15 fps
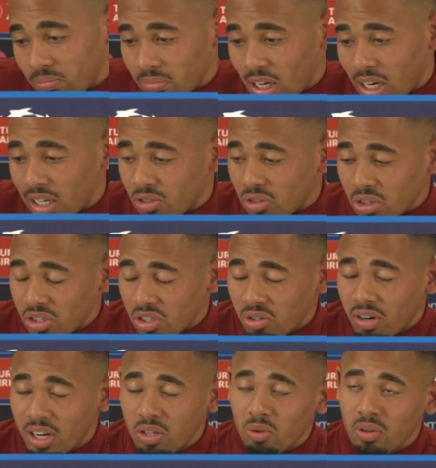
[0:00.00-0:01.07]
I just
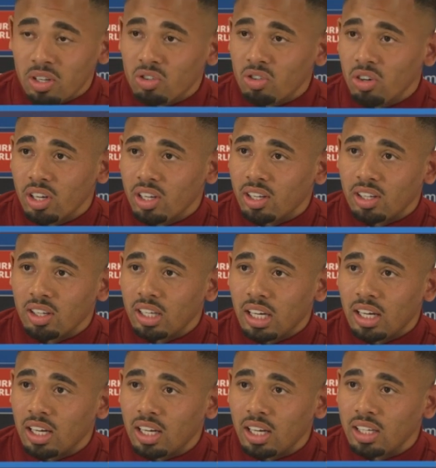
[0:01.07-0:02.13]
try to enjoy.
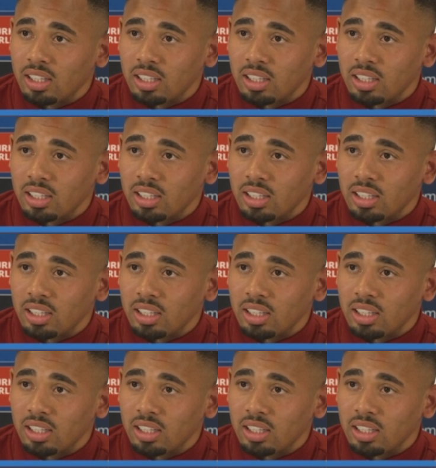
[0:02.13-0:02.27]
Uh,